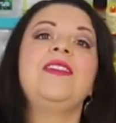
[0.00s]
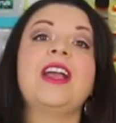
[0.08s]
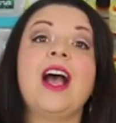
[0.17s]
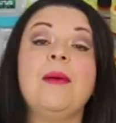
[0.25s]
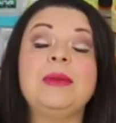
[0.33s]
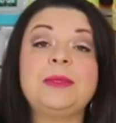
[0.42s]
the
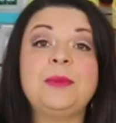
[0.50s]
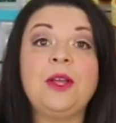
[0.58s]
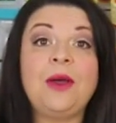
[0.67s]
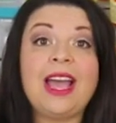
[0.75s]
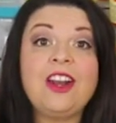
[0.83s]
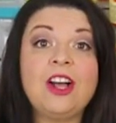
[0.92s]
comments below,
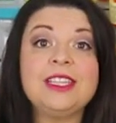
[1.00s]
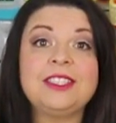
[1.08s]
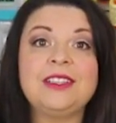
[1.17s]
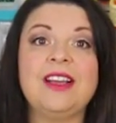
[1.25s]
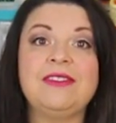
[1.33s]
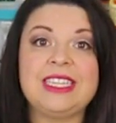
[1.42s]
I'd also
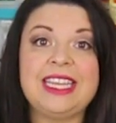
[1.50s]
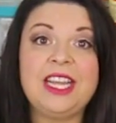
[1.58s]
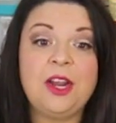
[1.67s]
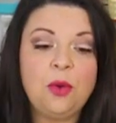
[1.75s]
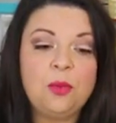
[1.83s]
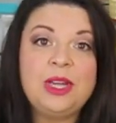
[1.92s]
love to
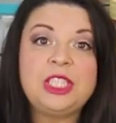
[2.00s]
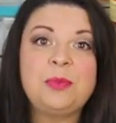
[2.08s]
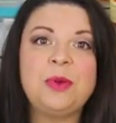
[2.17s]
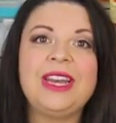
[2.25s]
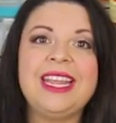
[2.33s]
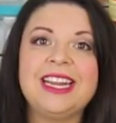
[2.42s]
hear, which
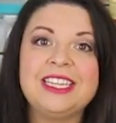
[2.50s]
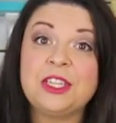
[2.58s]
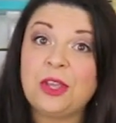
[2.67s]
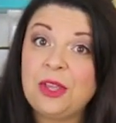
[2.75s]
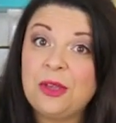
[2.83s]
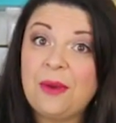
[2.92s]
Bernina do
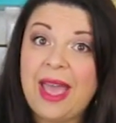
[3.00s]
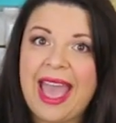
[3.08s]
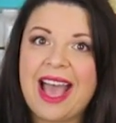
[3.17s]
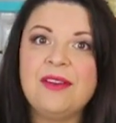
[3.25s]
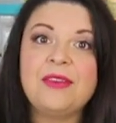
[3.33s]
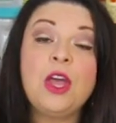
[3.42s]
you
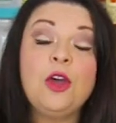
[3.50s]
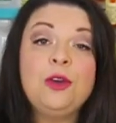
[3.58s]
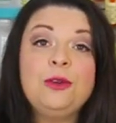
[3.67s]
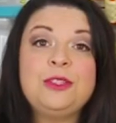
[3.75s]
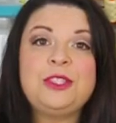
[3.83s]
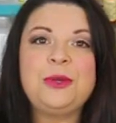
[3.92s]
have?
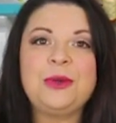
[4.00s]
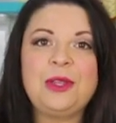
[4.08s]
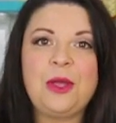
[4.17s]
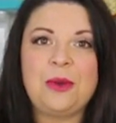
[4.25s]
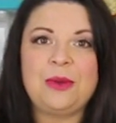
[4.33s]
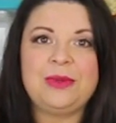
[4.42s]
Who's your
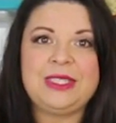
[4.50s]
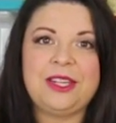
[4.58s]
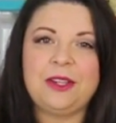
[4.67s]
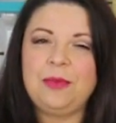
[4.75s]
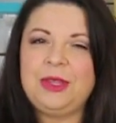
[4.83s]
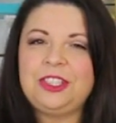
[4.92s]
local
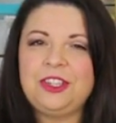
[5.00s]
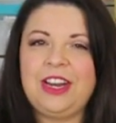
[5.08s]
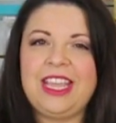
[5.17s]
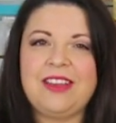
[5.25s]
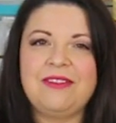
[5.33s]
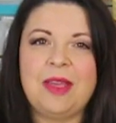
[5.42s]
dealer? Be sure to
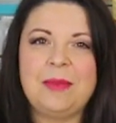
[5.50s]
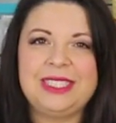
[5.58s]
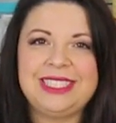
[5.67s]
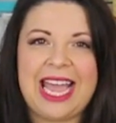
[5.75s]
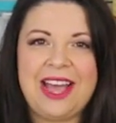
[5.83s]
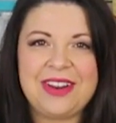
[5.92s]
give them a
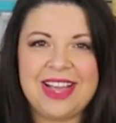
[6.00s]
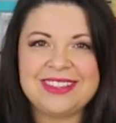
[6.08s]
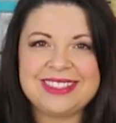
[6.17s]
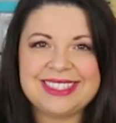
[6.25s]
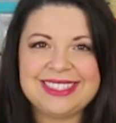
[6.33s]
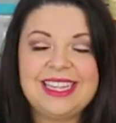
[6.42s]
shout
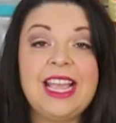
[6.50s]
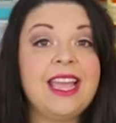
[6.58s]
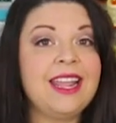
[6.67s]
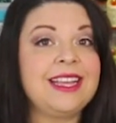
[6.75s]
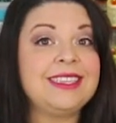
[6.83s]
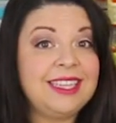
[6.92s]
out.
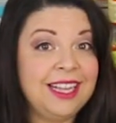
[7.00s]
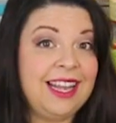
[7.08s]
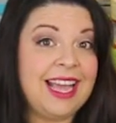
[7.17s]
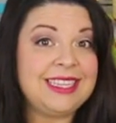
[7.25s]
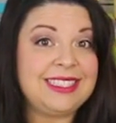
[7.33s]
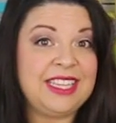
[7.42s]
And until
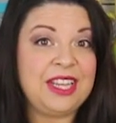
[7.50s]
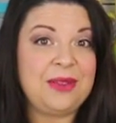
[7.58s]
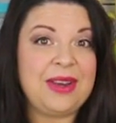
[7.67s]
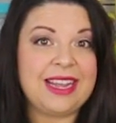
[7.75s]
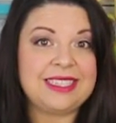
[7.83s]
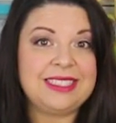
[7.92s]
I see you
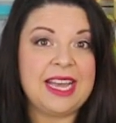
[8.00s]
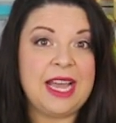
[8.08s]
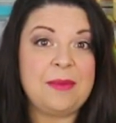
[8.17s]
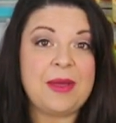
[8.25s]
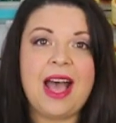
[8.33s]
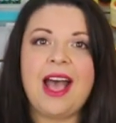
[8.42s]
next
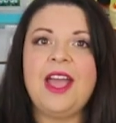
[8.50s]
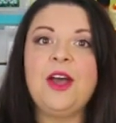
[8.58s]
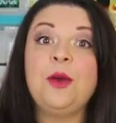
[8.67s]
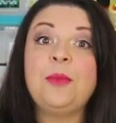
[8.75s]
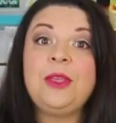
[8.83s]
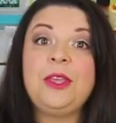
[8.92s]
time, I
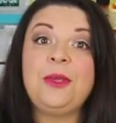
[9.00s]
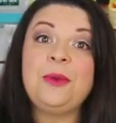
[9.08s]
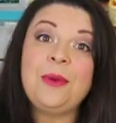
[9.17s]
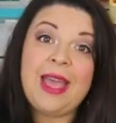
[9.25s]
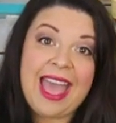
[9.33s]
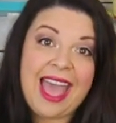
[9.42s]
hope
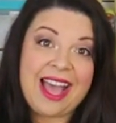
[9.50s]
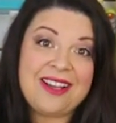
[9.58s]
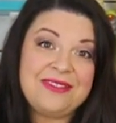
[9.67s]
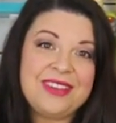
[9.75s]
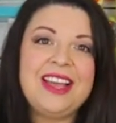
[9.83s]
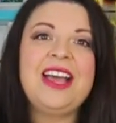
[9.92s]
you
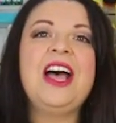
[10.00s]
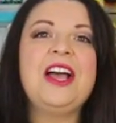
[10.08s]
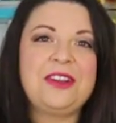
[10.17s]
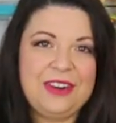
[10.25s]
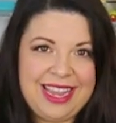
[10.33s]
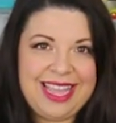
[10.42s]
have a
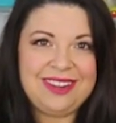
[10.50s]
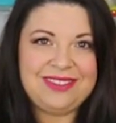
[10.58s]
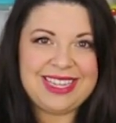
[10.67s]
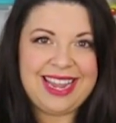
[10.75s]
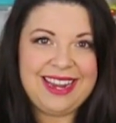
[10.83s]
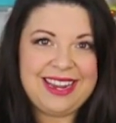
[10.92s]
creative
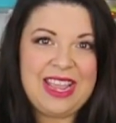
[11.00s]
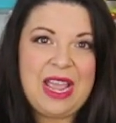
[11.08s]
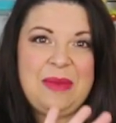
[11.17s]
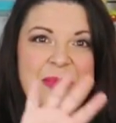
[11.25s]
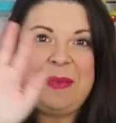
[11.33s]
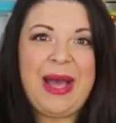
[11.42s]
day.
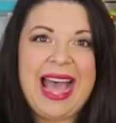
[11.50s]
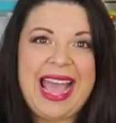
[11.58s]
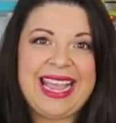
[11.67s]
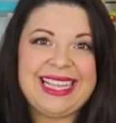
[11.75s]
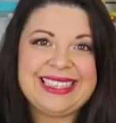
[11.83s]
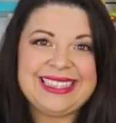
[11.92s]

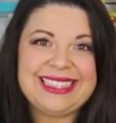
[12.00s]
Bye-bye.